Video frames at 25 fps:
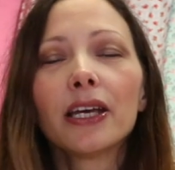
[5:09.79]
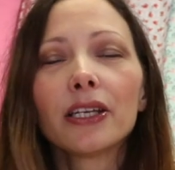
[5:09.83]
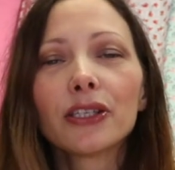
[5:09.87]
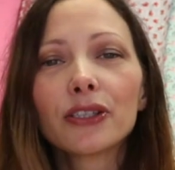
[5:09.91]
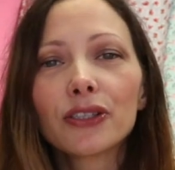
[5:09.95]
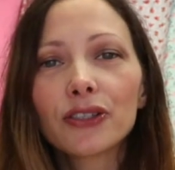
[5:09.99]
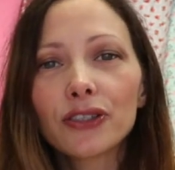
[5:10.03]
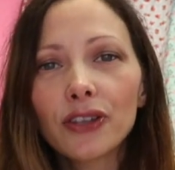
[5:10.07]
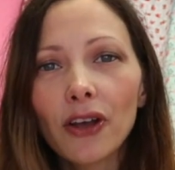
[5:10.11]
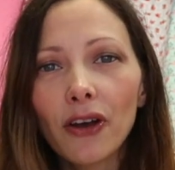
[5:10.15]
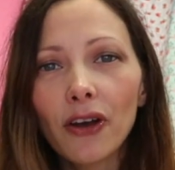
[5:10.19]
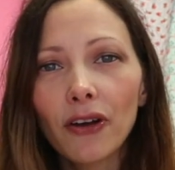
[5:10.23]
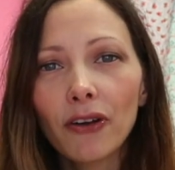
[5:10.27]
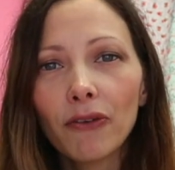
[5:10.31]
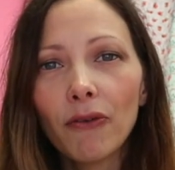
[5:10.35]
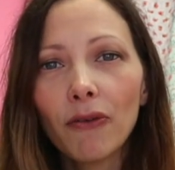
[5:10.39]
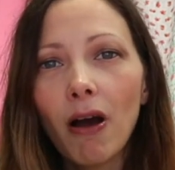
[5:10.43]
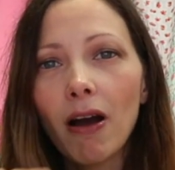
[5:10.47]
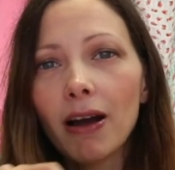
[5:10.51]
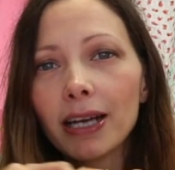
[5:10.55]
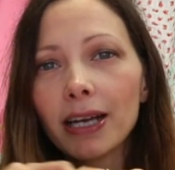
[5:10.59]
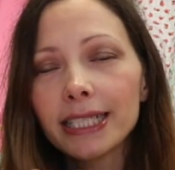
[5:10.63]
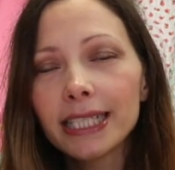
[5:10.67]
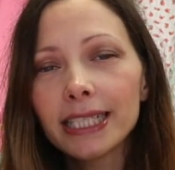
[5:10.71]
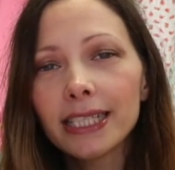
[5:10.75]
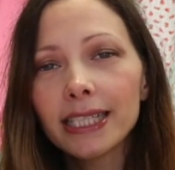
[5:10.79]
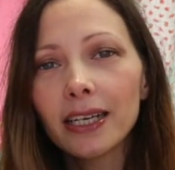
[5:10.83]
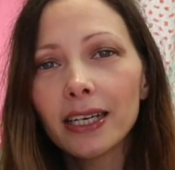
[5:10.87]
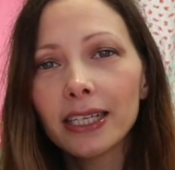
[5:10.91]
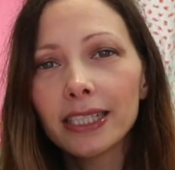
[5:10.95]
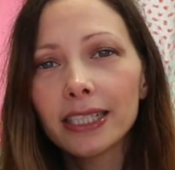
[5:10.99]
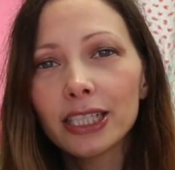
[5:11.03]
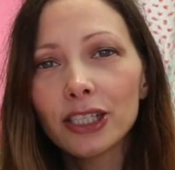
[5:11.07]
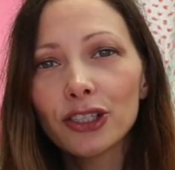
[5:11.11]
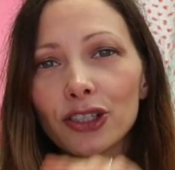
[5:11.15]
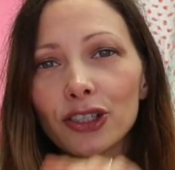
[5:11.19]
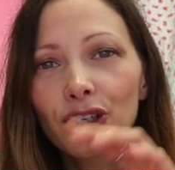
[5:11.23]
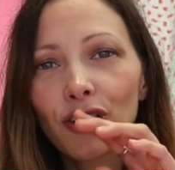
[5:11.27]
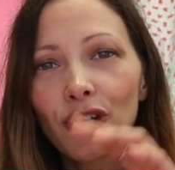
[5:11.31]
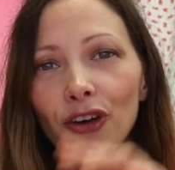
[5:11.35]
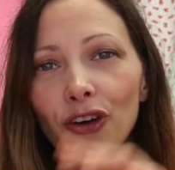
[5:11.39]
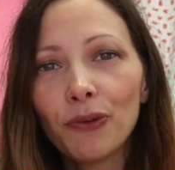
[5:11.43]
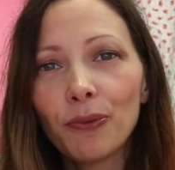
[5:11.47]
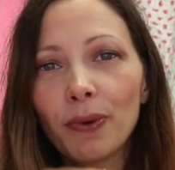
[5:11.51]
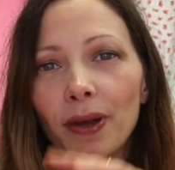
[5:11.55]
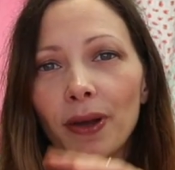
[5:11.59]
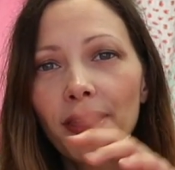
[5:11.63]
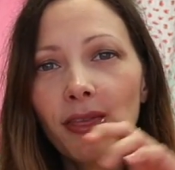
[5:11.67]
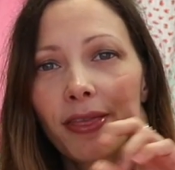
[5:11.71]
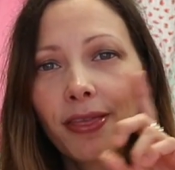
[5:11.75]
so I decided to go
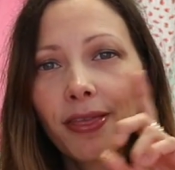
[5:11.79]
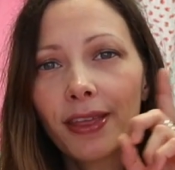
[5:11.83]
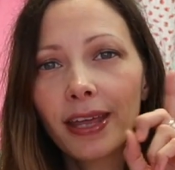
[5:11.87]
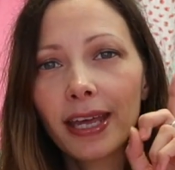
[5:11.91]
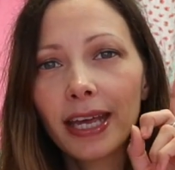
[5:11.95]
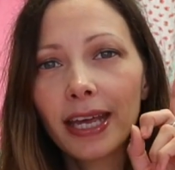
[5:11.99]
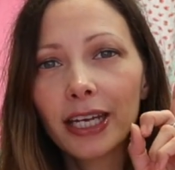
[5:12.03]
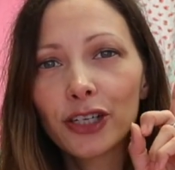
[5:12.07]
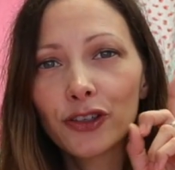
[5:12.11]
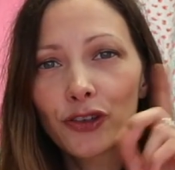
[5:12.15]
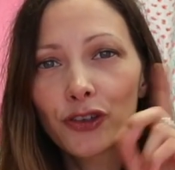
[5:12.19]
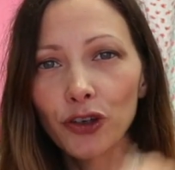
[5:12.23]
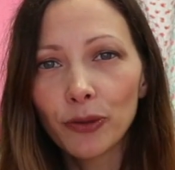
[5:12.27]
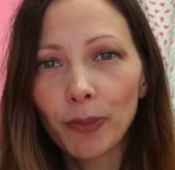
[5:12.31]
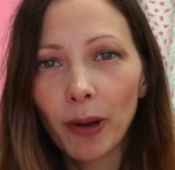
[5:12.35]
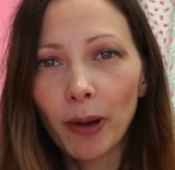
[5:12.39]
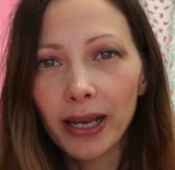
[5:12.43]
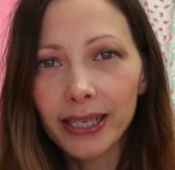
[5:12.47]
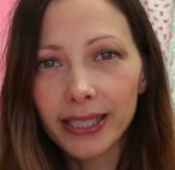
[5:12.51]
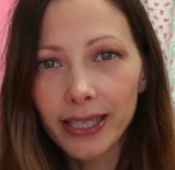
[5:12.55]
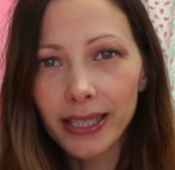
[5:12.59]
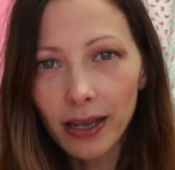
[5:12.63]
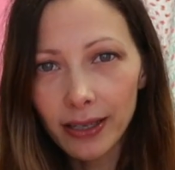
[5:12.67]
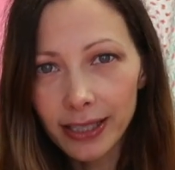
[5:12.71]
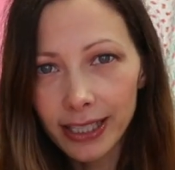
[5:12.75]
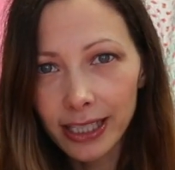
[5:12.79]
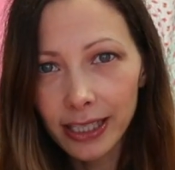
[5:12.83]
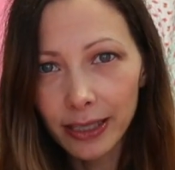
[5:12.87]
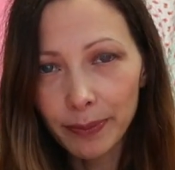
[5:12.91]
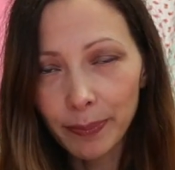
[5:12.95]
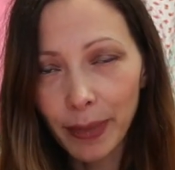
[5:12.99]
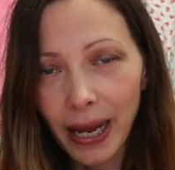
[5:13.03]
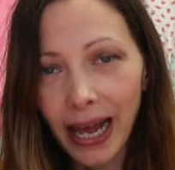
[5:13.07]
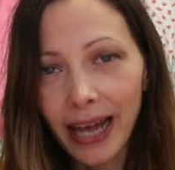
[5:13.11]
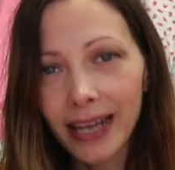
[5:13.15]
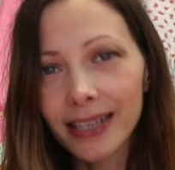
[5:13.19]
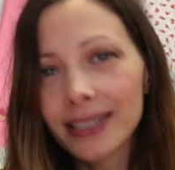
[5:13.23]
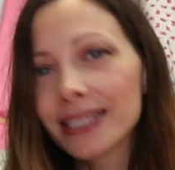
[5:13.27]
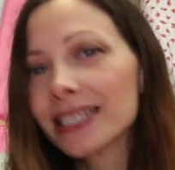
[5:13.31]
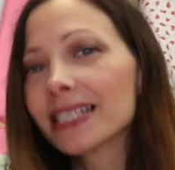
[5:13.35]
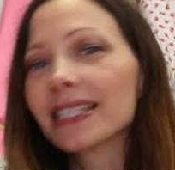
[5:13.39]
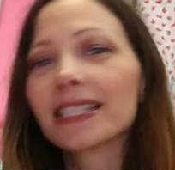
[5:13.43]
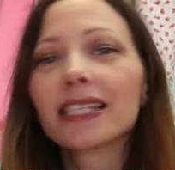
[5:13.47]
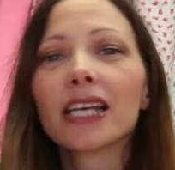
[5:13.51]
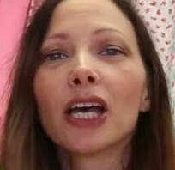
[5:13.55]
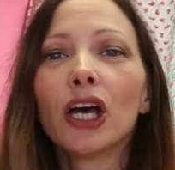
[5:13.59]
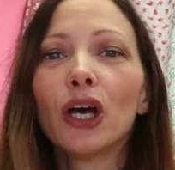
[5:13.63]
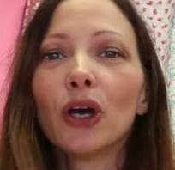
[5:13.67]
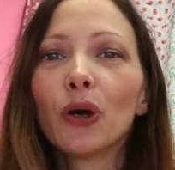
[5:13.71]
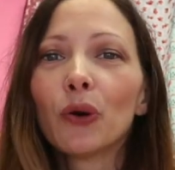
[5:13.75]
with the True Bias Hudson
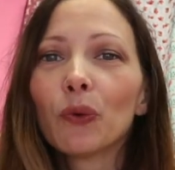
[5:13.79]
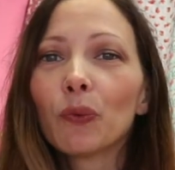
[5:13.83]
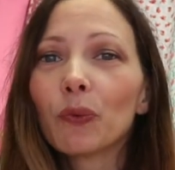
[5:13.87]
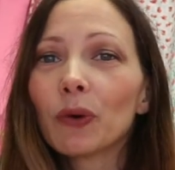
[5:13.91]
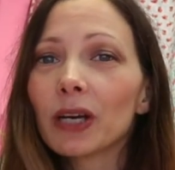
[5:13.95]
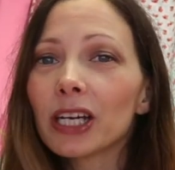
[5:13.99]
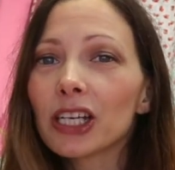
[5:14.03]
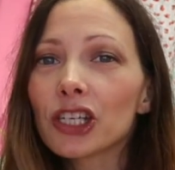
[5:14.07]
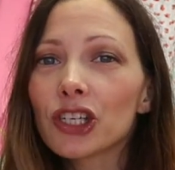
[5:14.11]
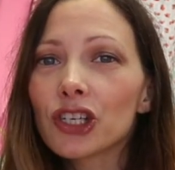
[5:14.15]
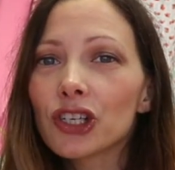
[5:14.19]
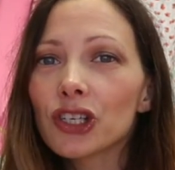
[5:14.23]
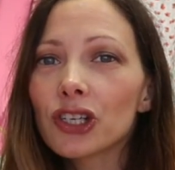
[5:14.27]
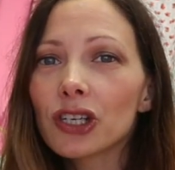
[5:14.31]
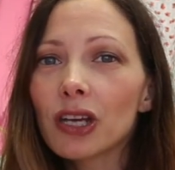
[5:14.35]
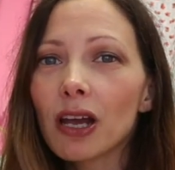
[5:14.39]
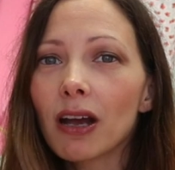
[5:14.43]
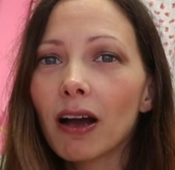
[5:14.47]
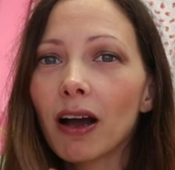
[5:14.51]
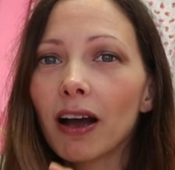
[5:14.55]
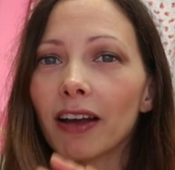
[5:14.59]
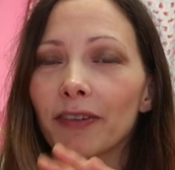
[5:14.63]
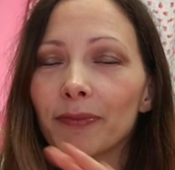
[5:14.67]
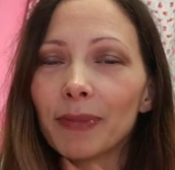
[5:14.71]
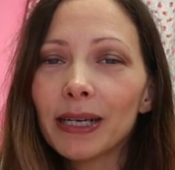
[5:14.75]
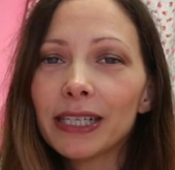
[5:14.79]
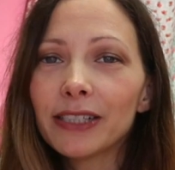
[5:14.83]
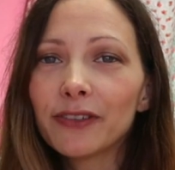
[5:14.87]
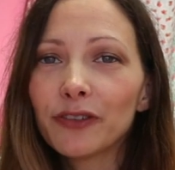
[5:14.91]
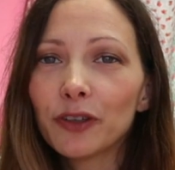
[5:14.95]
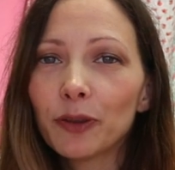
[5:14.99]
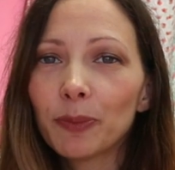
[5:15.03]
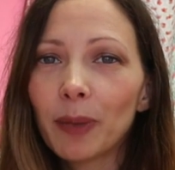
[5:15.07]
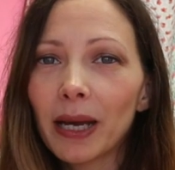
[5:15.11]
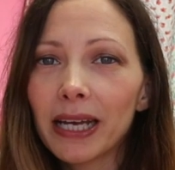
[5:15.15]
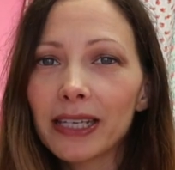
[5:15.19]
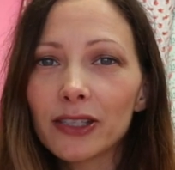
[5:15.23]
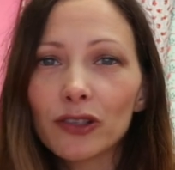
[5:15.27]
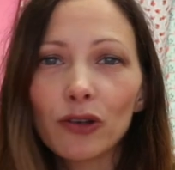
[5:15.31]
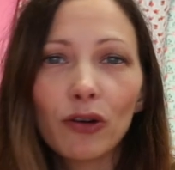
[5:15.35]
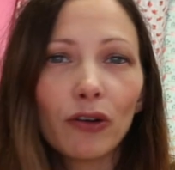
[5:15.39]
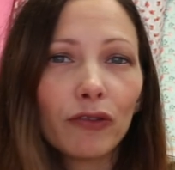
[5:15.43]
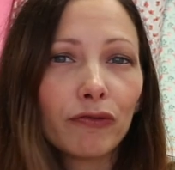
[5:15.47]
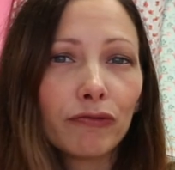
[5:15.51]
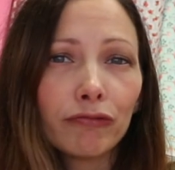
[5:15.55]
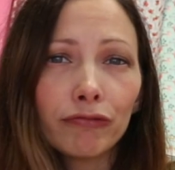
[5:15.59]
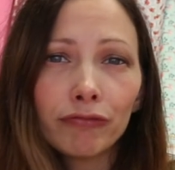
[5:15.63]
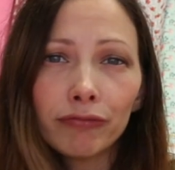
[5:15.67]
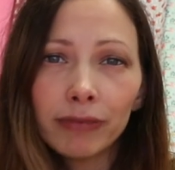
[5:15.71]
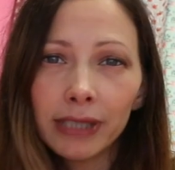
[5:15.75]
pants, which I've made a few pairs
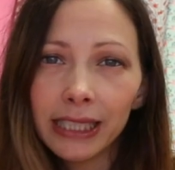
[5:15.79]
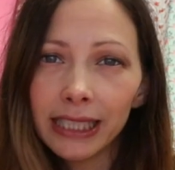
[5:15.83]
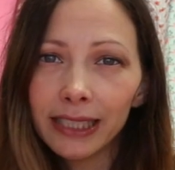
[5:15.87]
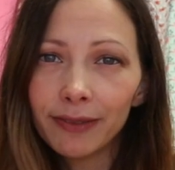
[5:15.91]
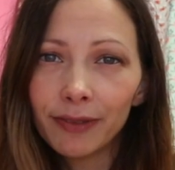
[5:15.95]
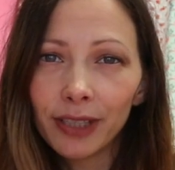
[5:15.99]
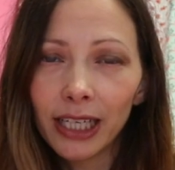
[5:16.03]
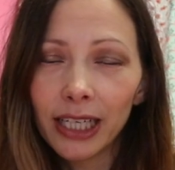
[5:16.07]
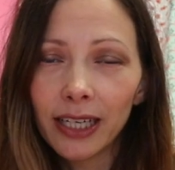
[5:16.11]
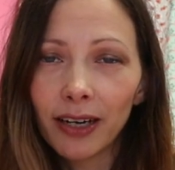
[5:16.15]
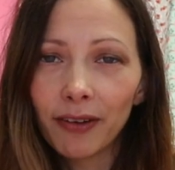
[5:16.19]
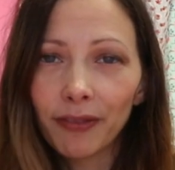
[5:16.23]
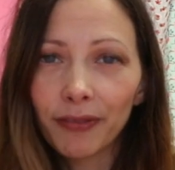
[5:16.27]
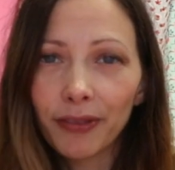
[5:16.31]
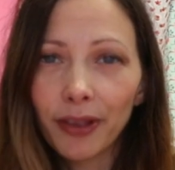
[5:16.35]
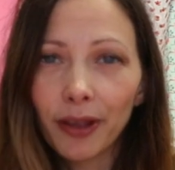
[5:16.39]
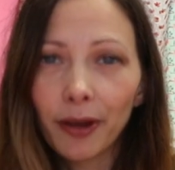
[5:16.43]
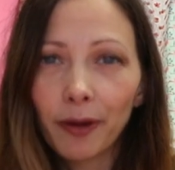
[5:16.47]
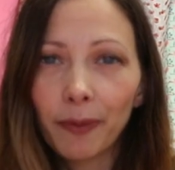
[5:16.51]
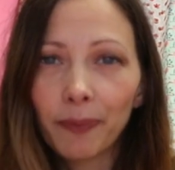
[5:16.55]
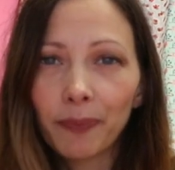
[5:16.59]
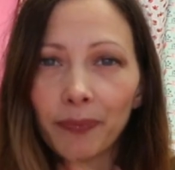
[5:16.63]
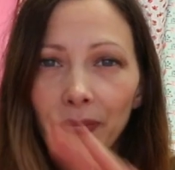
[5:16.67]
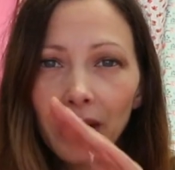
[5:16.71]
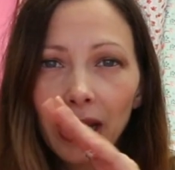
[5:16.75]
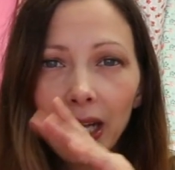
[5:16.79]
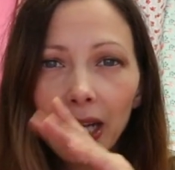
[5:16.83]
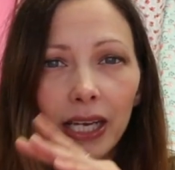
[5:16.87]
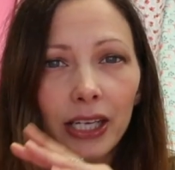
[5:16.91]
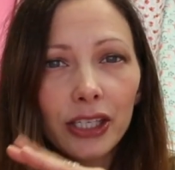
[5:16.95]
of, really, really love them.